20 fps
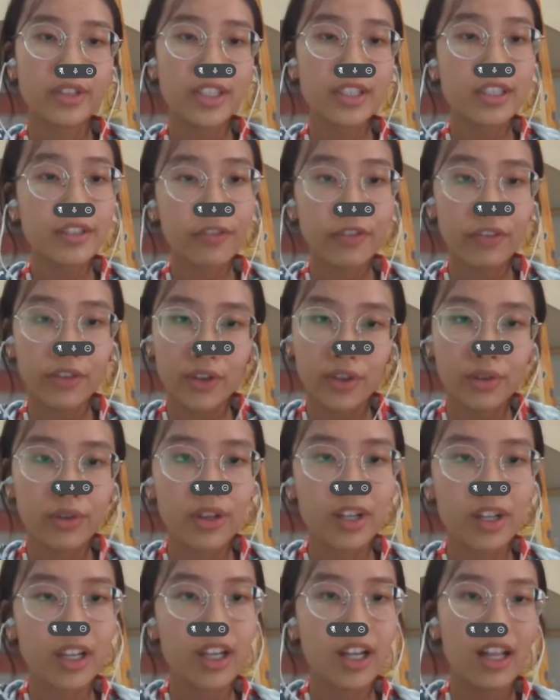this
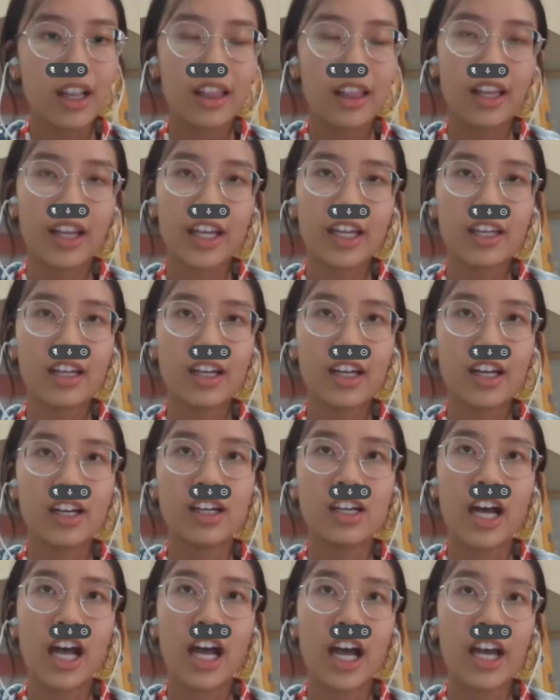field, like
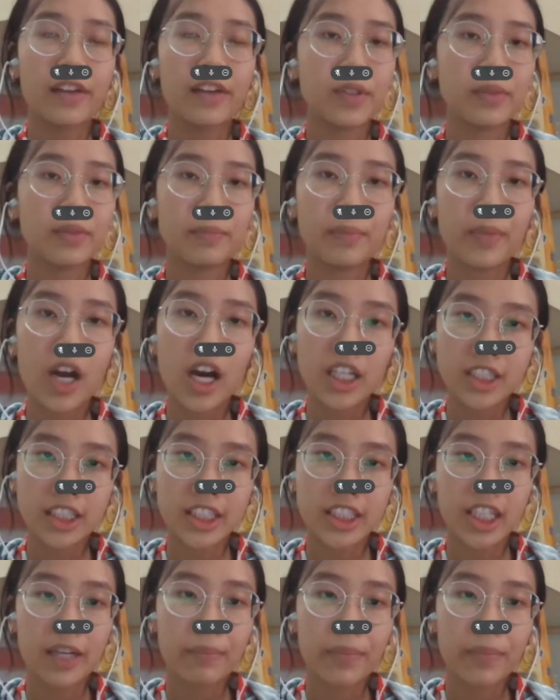I'm an
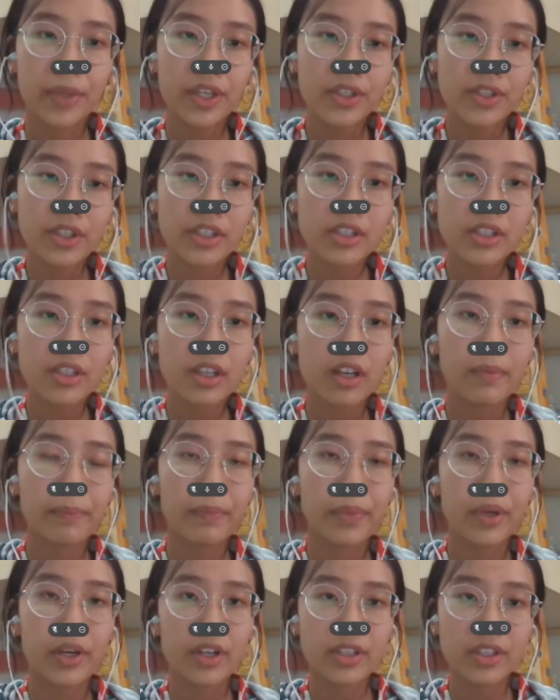ambitious
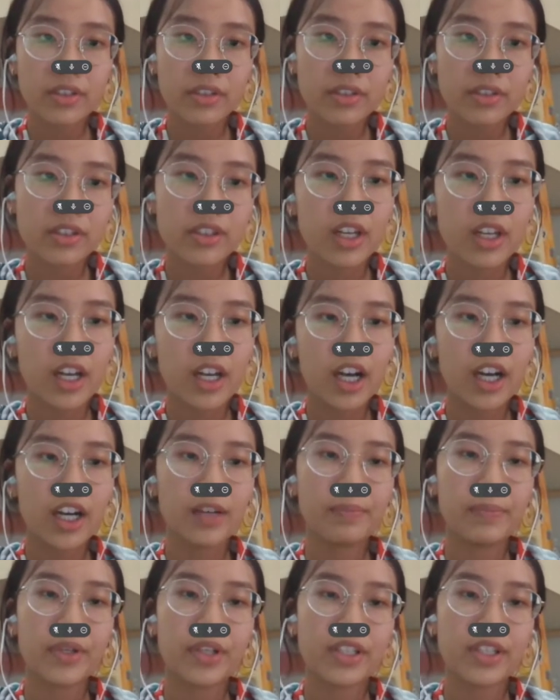person,
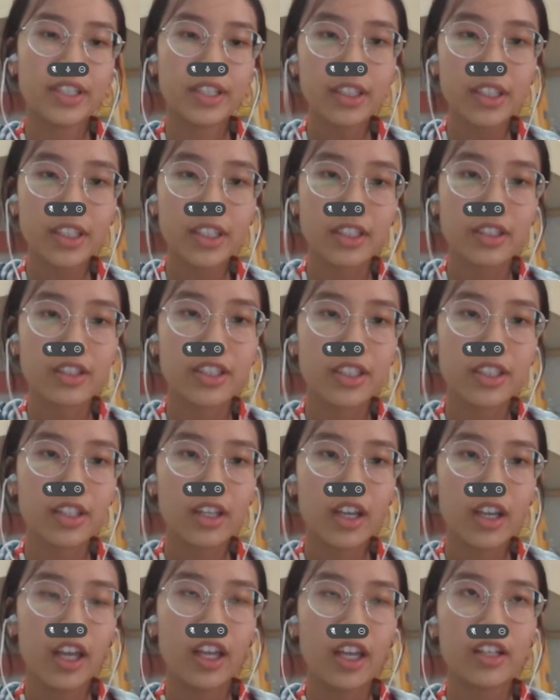persistent,
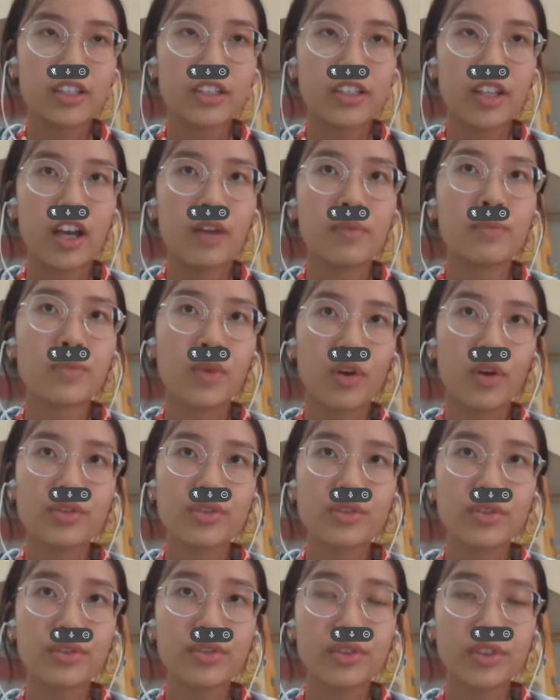and I'm
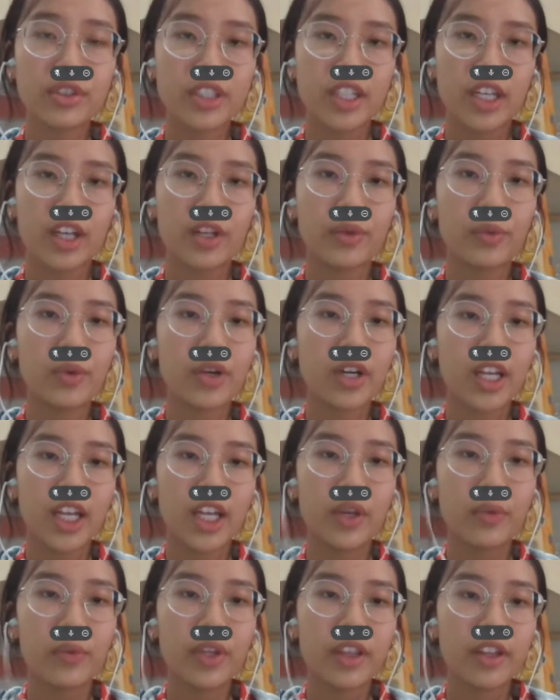also good at
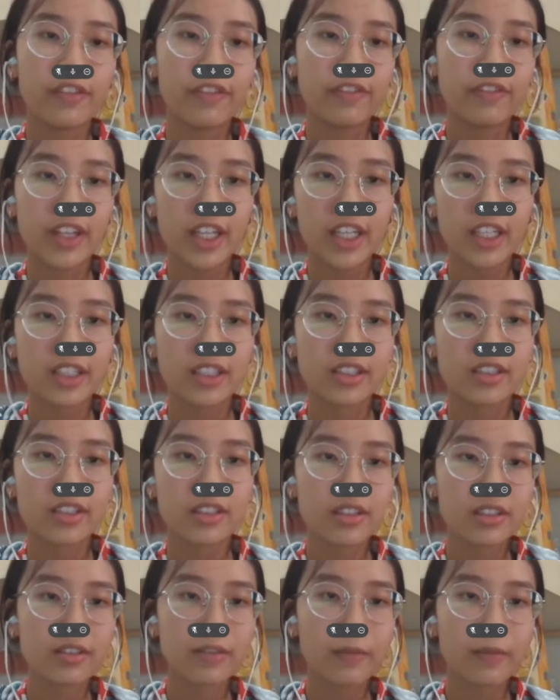working with the
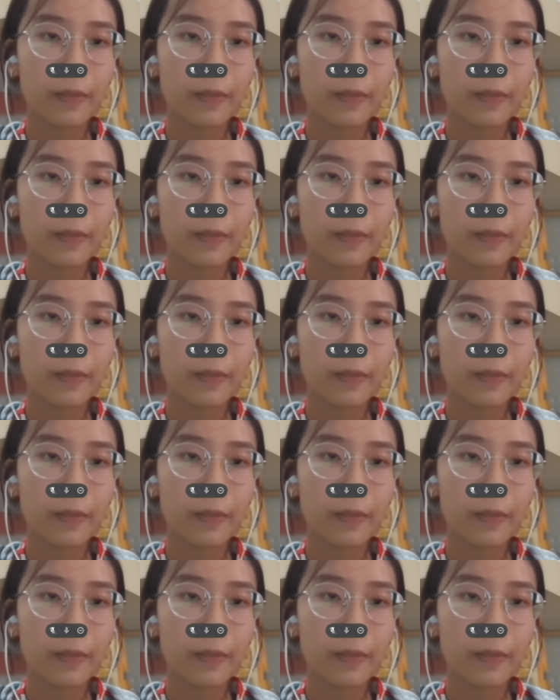figures.